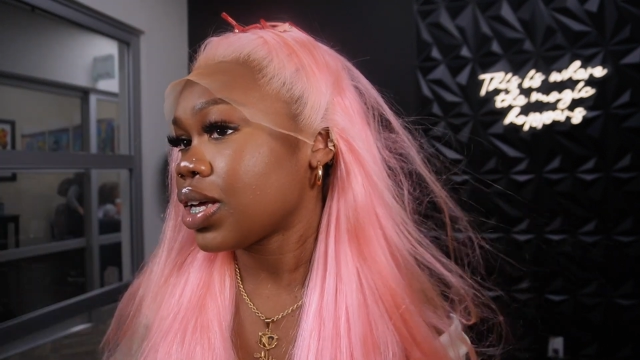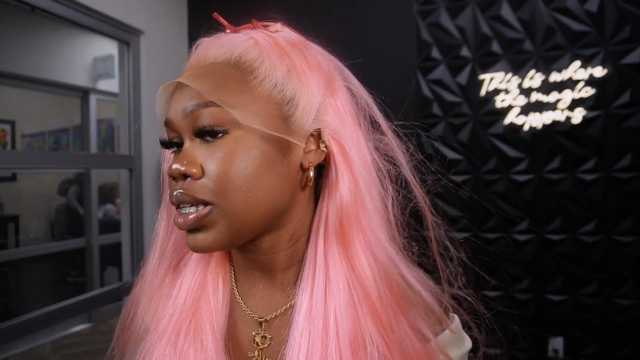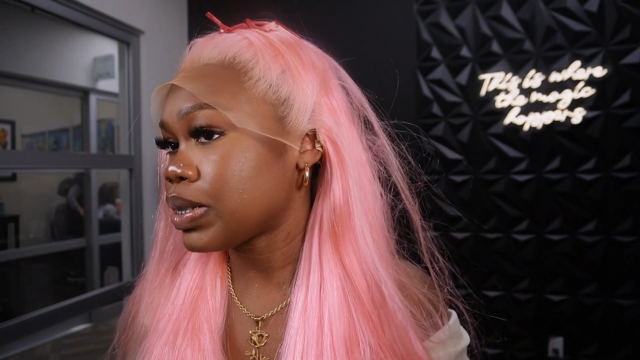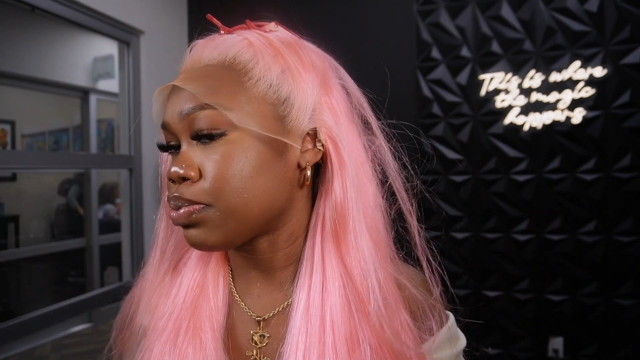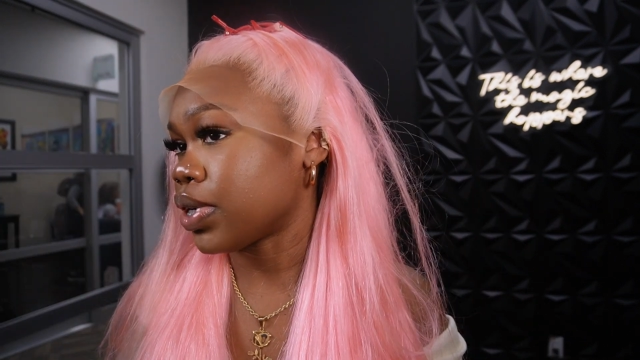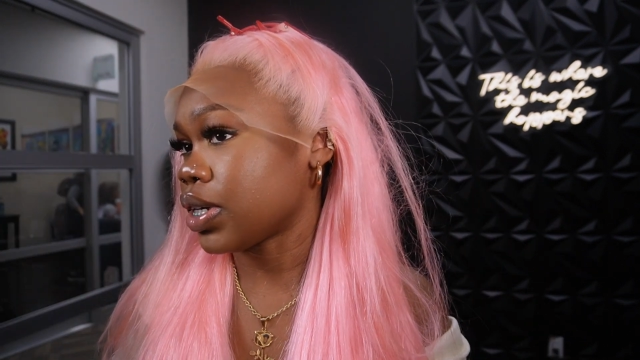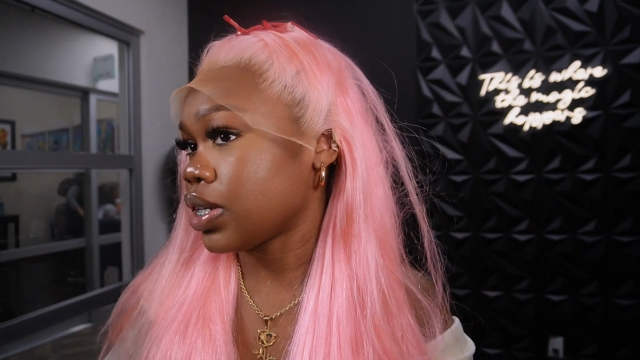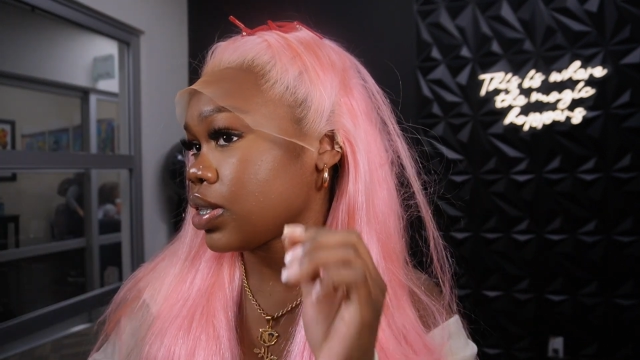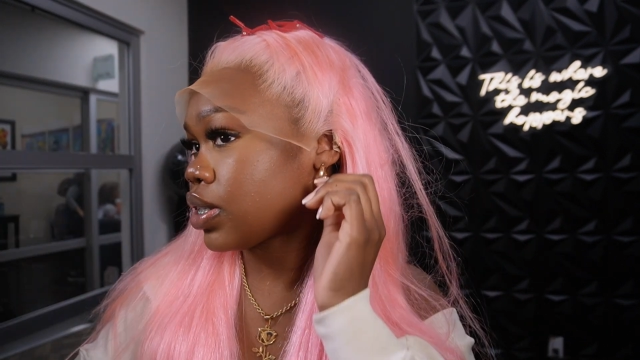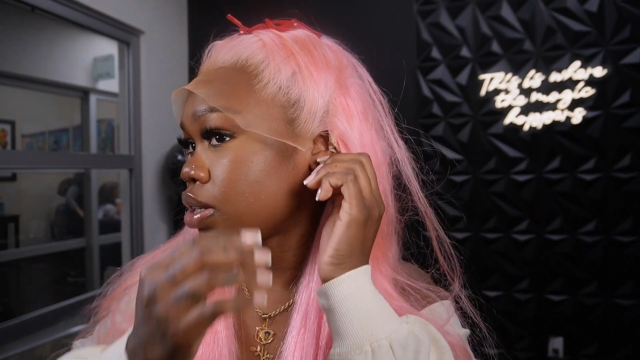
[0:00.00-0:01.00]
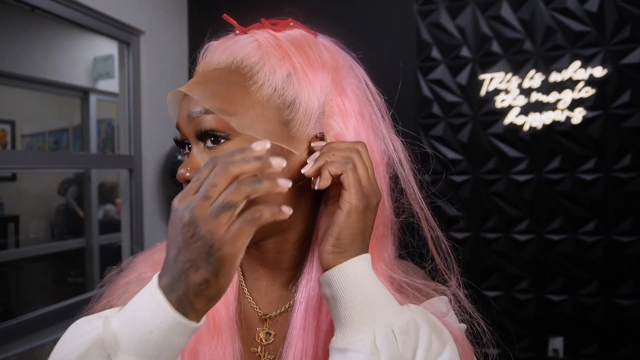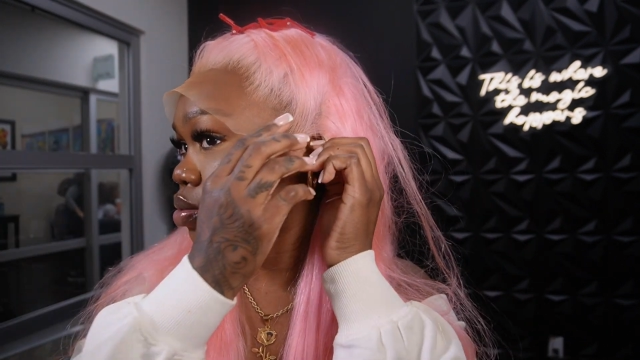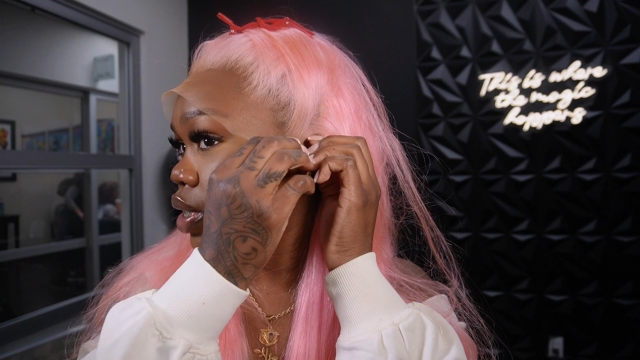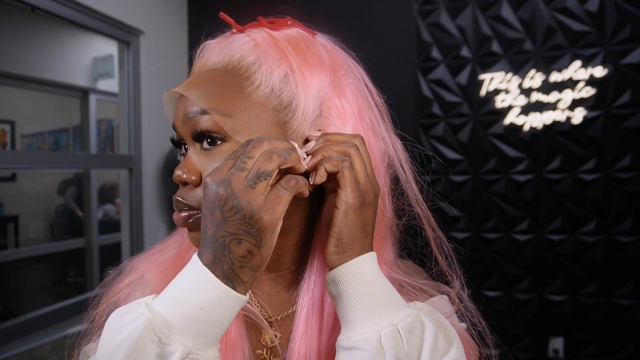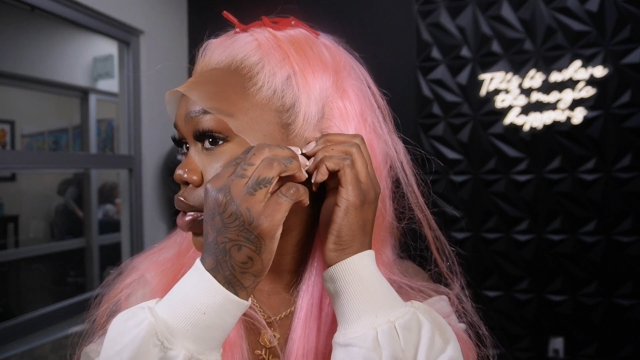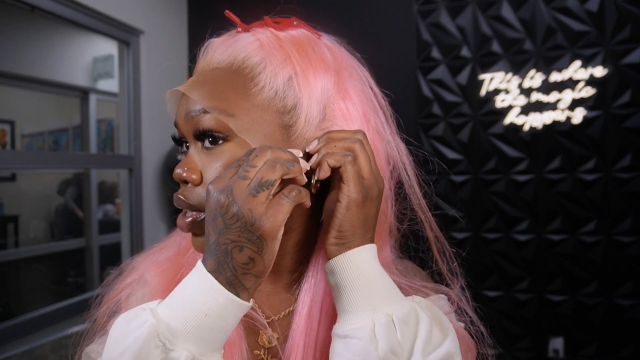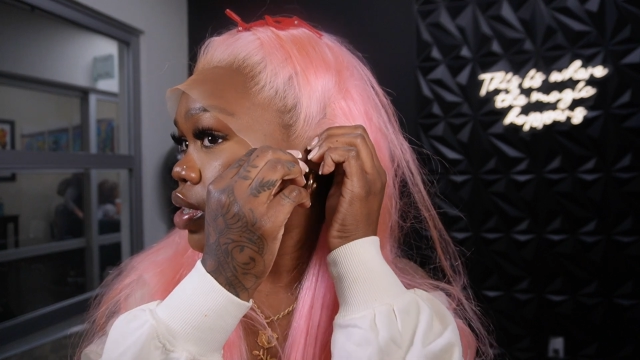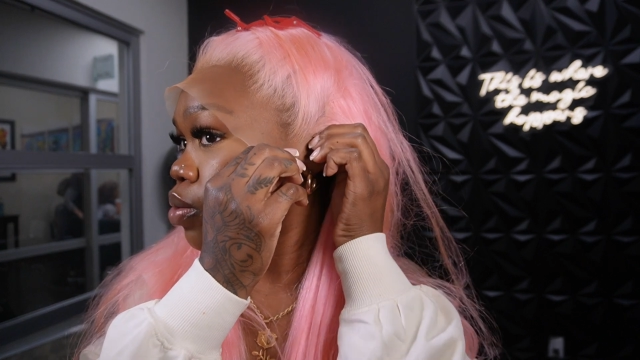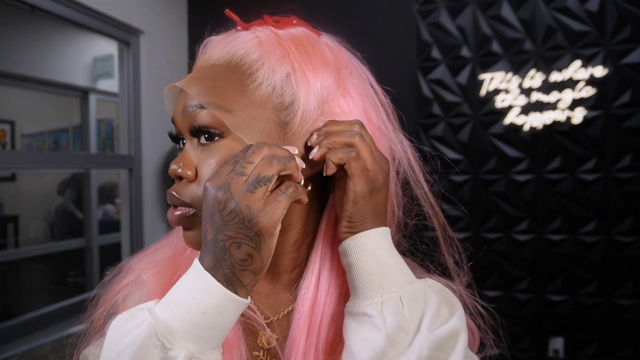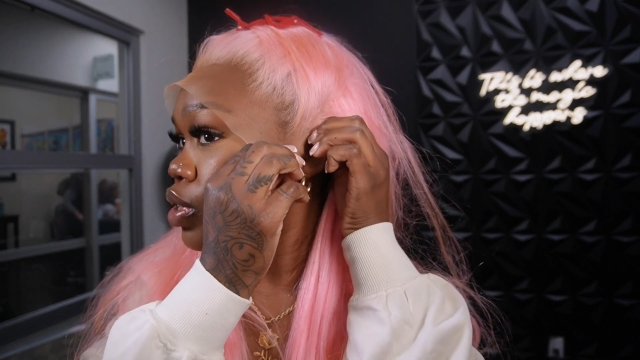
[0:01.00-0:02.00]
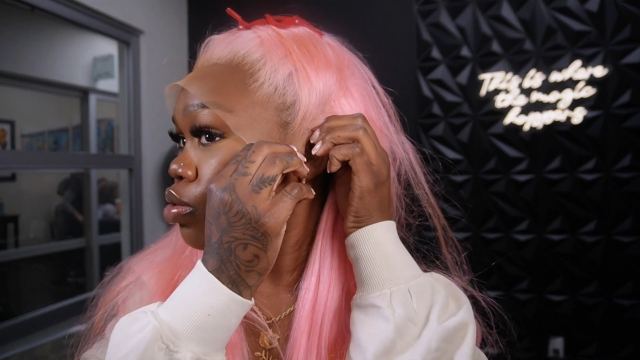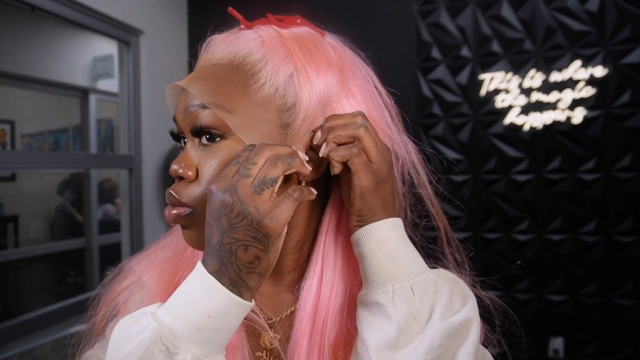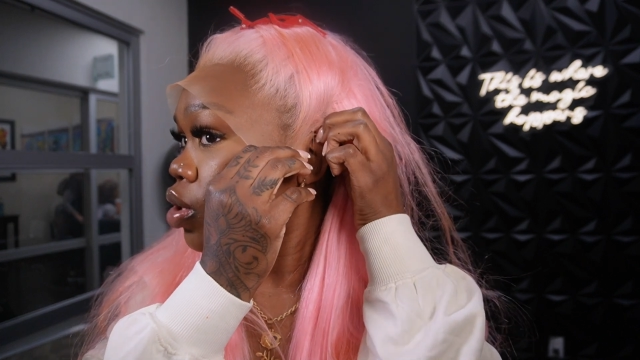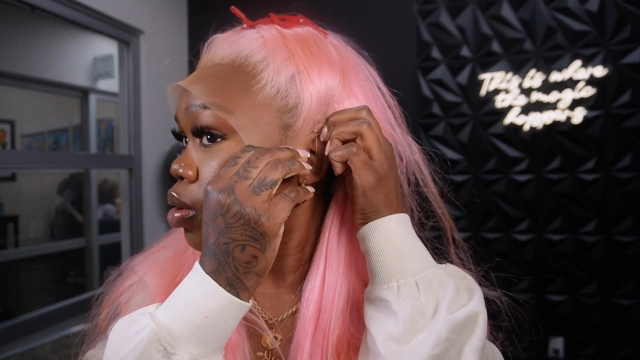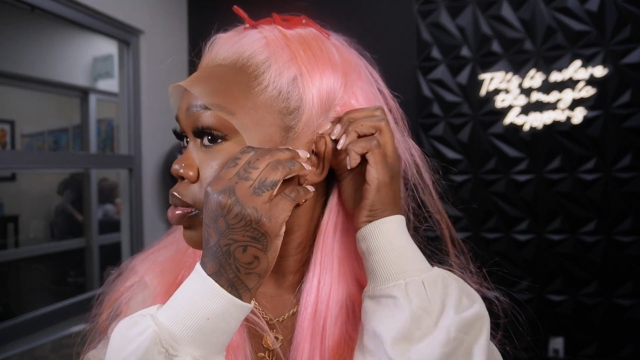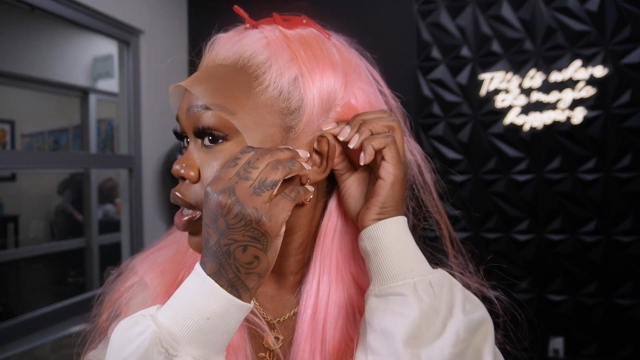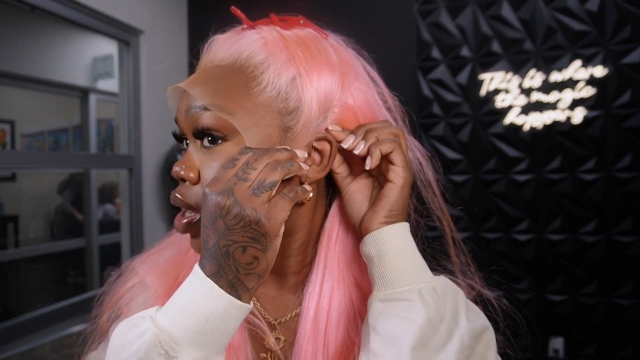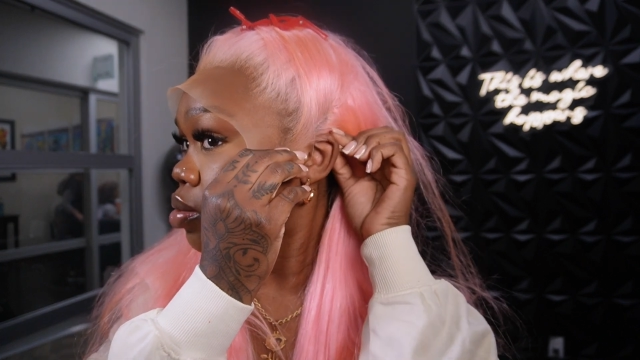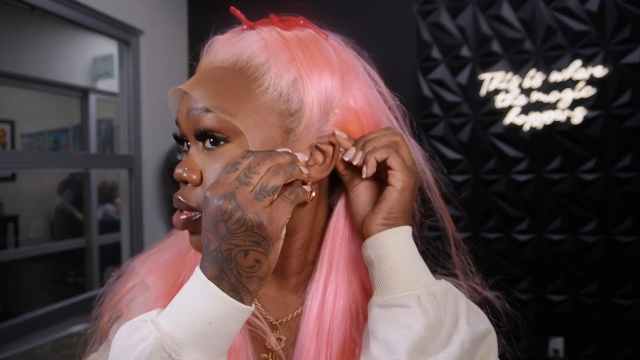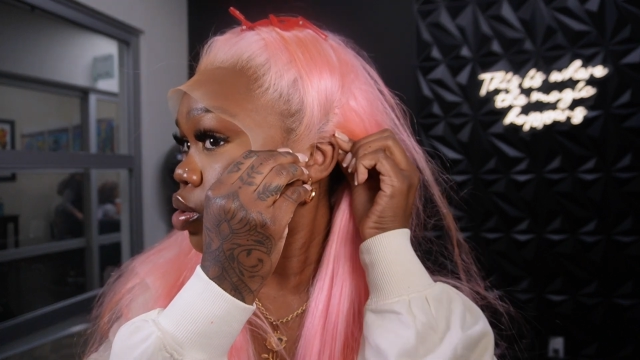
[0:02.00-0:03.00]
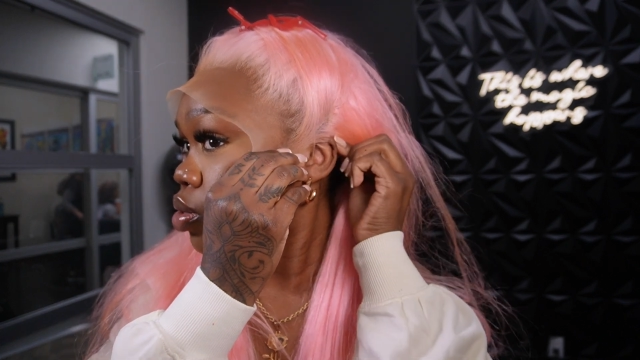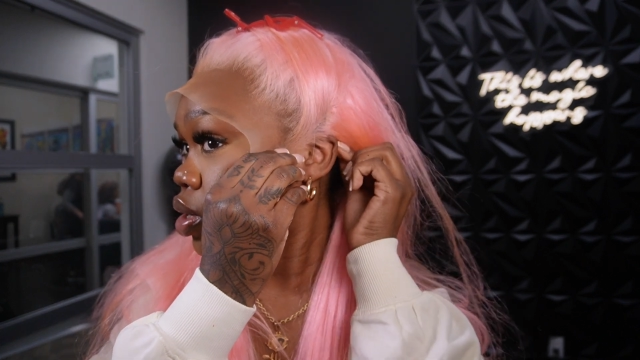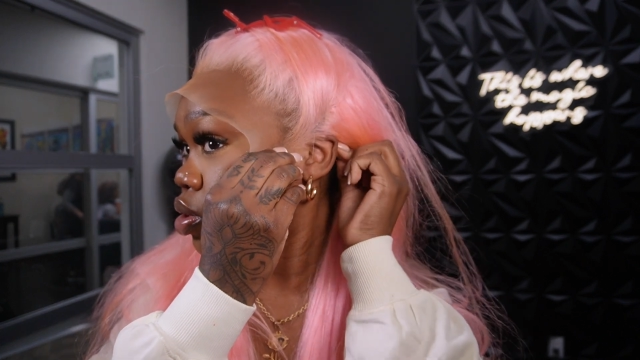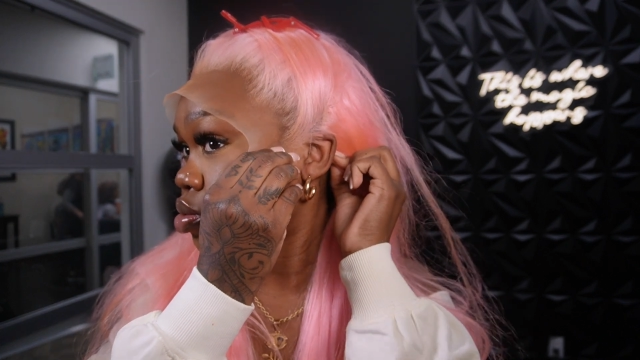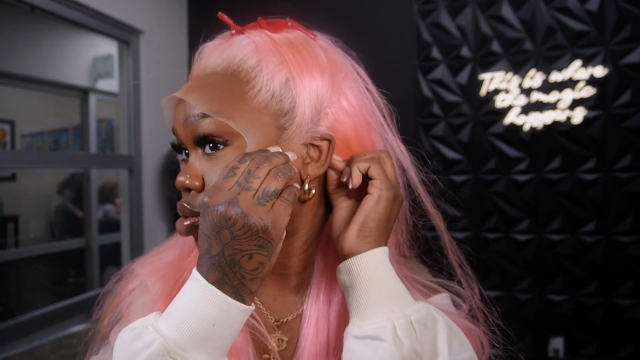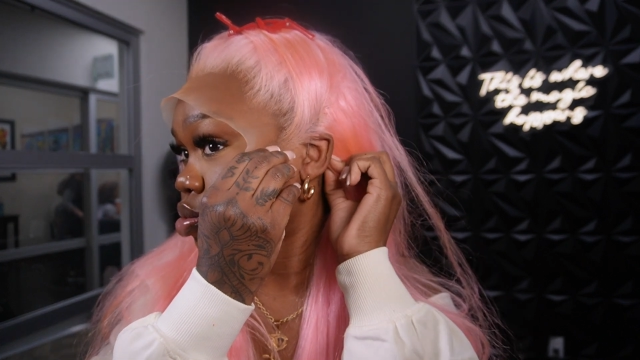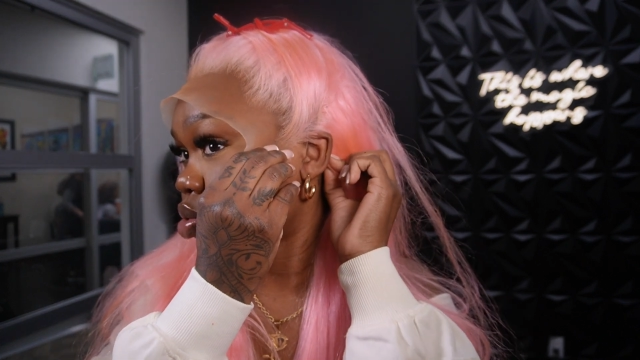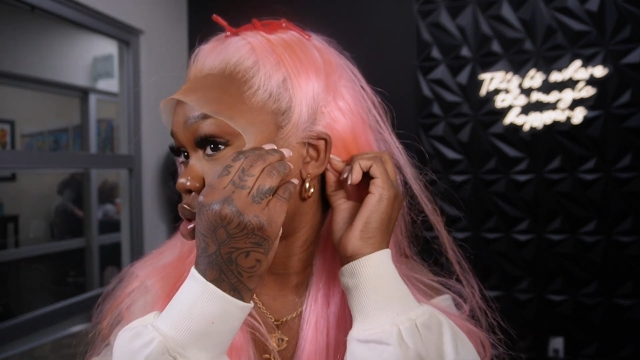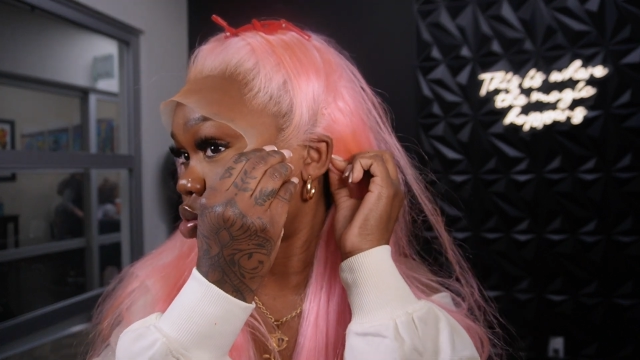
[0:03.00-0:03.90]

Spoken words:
it's pretty easy. It's pretty easy. Once you do it a couple times, you get used to it.